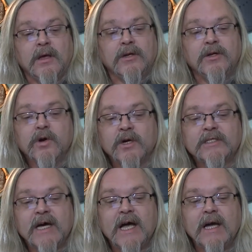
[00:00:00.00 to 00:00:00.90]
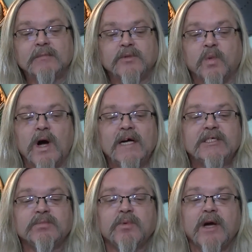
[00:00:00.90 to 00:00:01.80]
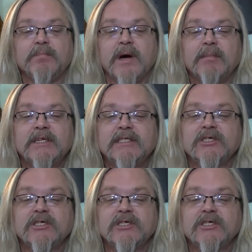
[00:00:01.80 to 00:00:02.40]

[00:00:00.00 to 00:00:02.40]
New York Times, widespread public